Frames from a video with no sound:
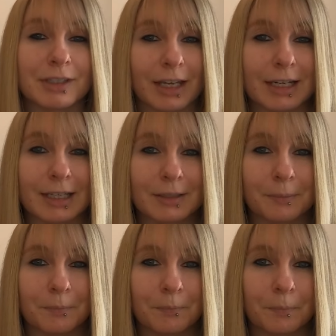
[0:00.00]
on daily.
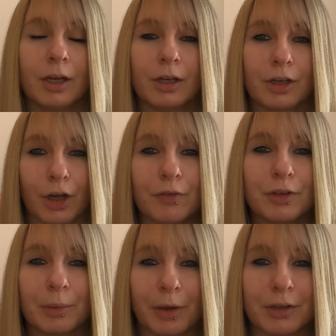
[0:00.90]

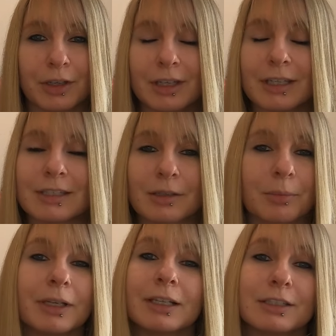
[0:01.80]
COVID pneumonia is
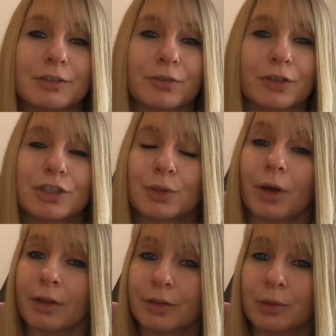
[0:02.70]
completely different to
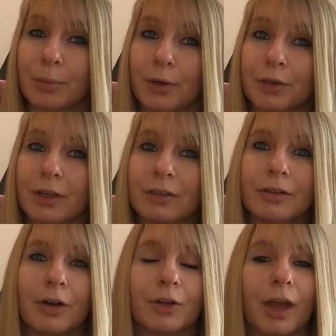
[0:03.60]
other
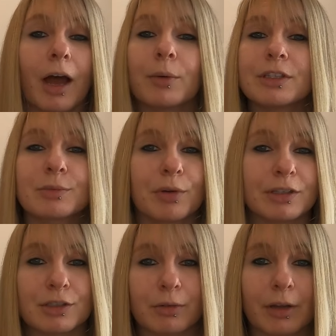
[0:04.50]
pneumonia on how it
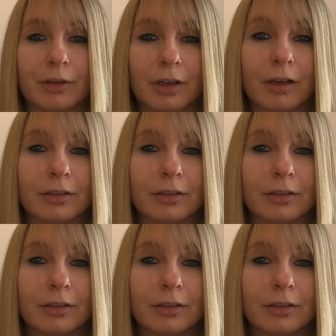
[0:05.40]
spreads around the